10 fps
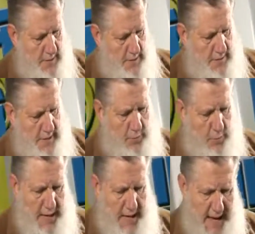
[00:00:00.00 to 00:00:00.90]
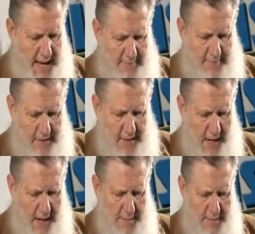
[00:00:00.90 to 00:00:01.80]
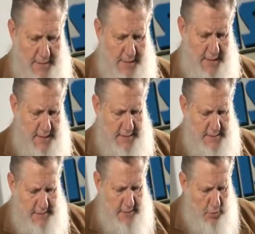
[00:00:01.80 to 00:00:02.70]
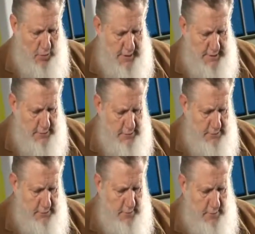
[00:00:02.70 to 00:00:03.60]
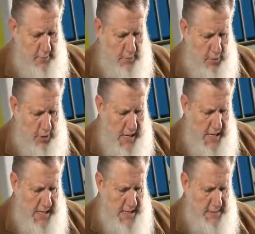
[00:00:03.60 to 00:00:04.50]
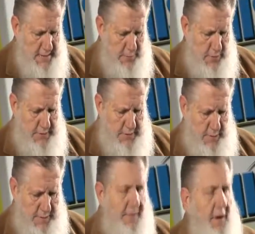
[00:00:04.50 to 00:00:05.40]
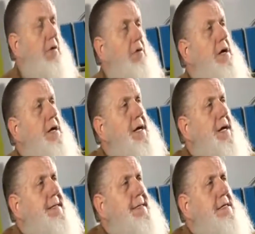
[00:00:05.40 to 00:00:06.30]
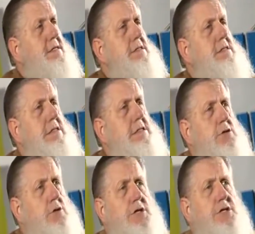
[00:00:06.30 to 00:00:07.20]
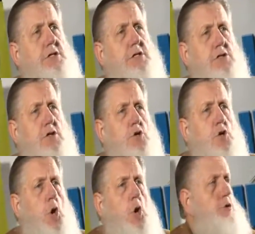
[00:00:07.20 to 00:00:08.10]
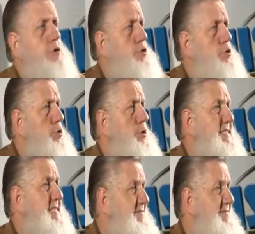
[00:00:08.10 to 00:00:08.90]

that we have in common, because according to the Quran, the book that we follow, it tells us that the Christians are the closest to us in